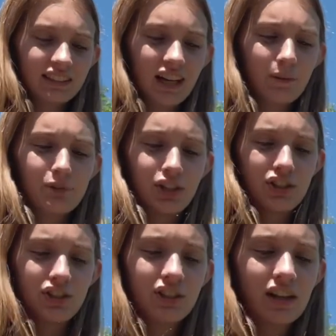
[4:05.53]
top,
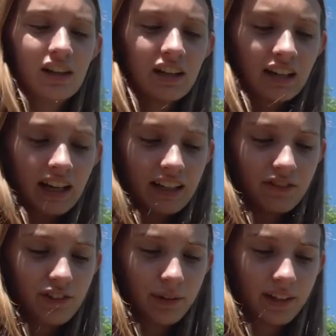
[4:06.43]
just kind
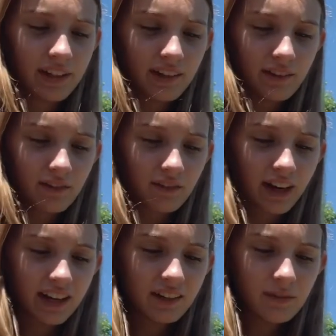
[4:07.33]
of doing it
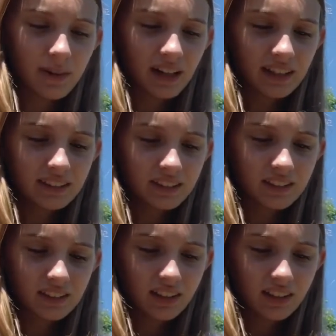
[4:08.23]
randomized.